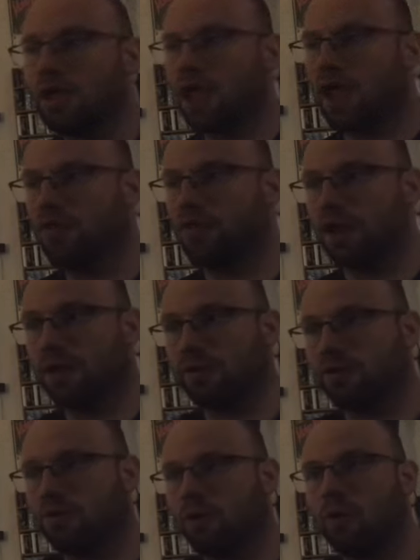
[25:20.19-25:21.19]
and
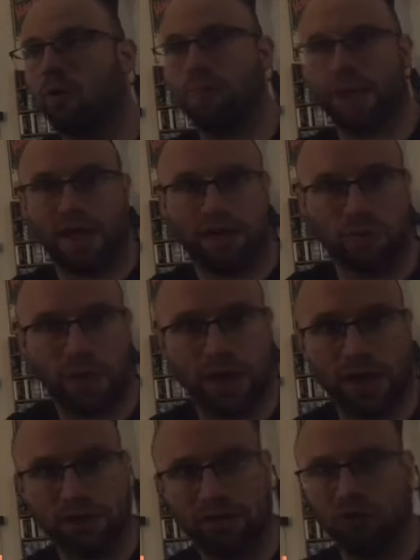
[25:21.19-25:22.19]
then the whole band went
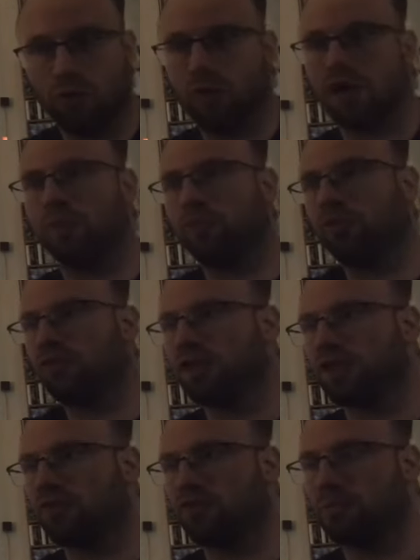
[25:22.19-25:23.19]
into a completely
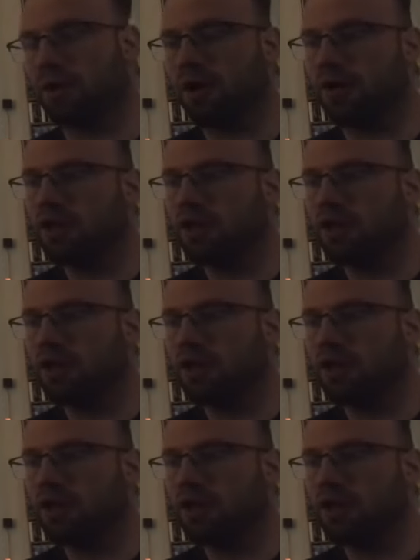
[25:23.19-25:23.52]
different part.